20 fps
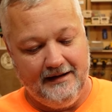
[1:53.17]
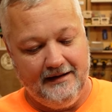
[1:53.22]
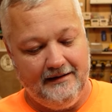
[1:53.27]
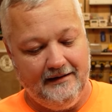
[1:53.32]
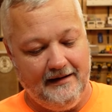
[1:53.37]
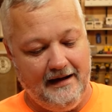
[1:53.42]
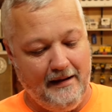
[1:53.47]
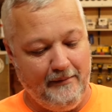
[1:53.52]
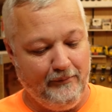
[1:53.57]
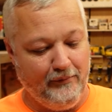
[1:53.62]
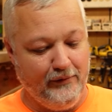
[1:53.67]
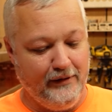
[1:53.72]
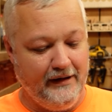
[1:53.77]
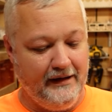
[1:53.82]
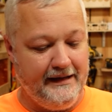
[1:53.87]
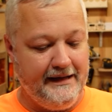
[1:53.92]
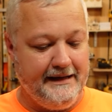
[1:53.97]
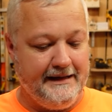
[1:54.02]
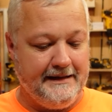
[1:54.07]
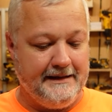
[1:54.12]
Uh, I'm
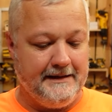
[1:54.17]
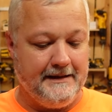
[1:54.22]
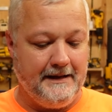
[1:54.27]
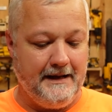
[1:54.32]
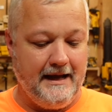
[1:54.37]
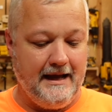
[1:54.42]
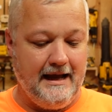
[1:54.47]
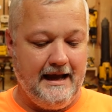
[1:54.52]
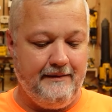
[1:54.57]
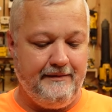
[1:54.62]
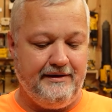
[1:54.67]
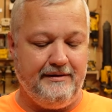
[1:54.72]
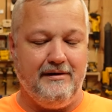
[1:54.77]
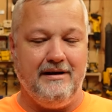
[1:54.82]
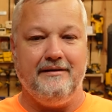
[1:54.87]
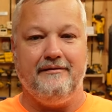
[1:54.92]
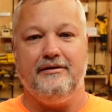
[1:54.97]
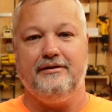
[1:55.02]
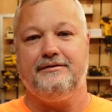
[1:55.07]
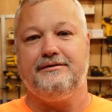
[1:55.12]
really, I haven't
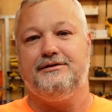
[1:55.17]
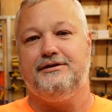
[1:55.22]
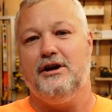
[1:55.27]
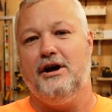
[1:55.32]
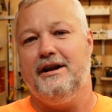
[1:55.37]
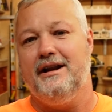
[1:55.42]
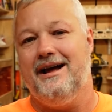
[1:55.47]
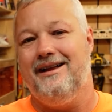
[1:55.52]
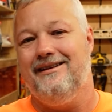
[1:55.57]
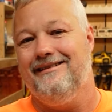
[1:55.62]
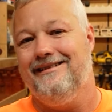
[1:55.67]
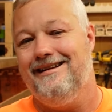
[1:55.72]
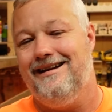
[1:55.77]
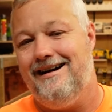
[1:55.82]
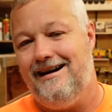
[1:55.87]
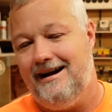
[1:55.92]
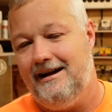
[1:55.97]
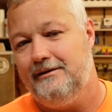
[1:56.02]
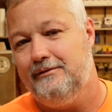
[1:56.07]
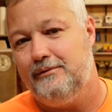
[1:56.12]
ever done a
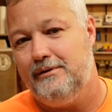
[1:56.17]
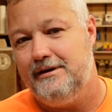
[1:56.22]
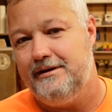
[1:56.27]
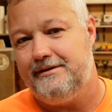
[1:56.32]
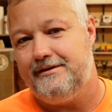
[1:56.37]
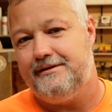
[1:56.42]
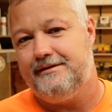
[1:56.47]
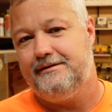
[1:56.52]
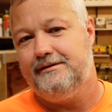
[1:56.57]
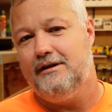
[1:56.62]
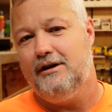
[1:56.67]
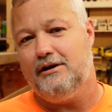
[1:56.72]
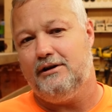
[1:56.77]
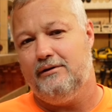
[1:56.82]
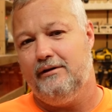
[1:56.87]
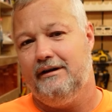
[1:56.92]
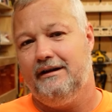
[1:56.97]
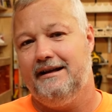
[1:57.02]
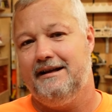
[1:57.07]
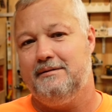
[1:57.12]
lot with
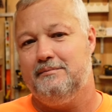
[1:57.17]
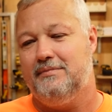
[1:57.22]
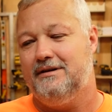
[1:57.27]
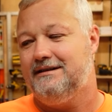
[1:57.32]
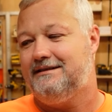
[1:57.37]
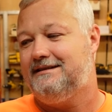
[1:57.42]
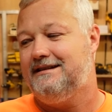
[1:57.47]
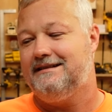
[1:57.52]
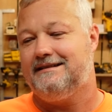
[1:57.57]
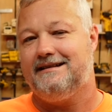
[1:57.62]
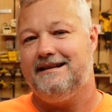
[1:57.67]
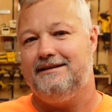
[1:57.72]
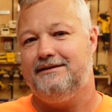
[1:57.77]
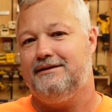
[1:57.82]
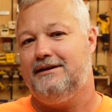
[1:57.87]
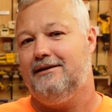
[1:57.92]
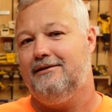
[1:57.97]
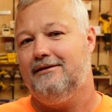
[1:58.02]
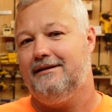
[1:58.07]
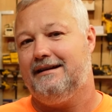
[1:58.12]
acrylic, but since getting
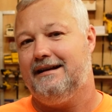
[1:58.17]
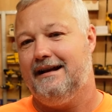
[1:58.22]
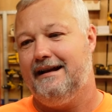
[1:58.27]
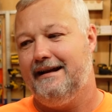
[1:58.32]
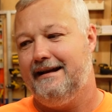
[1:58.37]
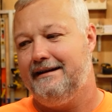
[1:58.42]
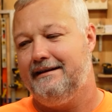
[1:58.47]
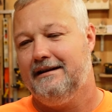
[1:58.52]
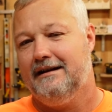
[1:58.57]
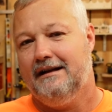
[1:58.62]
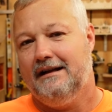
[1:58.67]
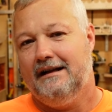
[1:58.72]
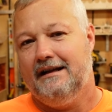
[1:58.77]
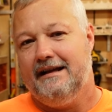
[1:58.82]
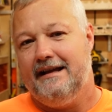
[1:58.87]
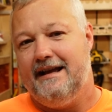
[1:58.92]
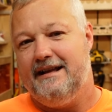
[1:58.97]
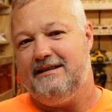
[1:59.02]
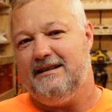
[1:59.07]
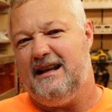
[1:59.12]
the Hurricane,
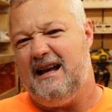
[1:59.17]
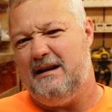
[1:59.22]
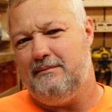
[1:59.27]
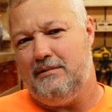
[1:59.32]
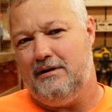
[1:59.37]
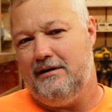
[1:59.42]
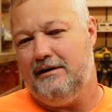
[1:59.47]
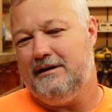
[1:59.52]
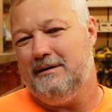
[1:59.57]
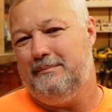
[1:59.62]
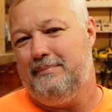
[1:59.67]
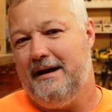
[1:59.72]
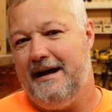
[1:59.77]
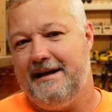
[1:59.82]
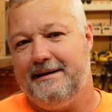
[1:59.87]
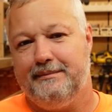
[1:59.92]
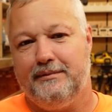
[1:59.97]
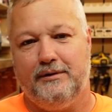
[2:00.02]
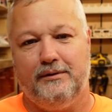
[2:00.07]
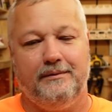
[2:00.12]
it's Lightburn
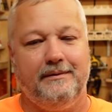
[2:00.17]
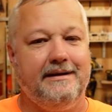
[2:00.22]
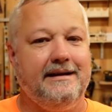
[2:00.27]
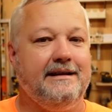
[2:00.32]
compatible.